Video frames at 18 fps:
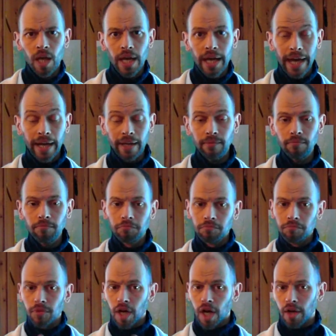and
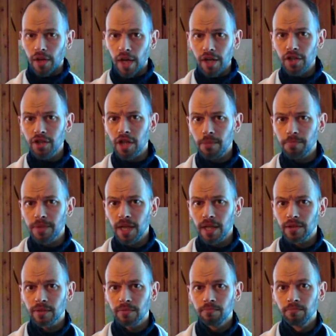another
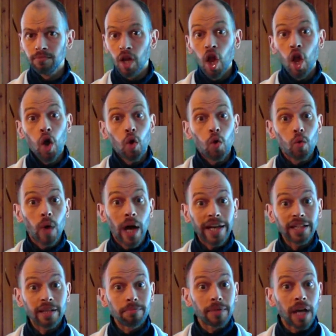subject,
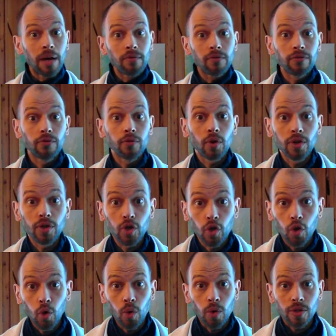write them down for your
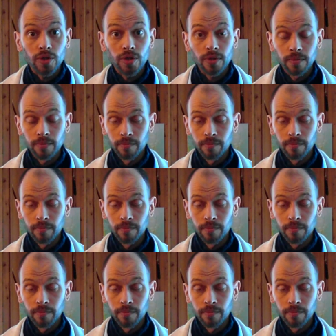course.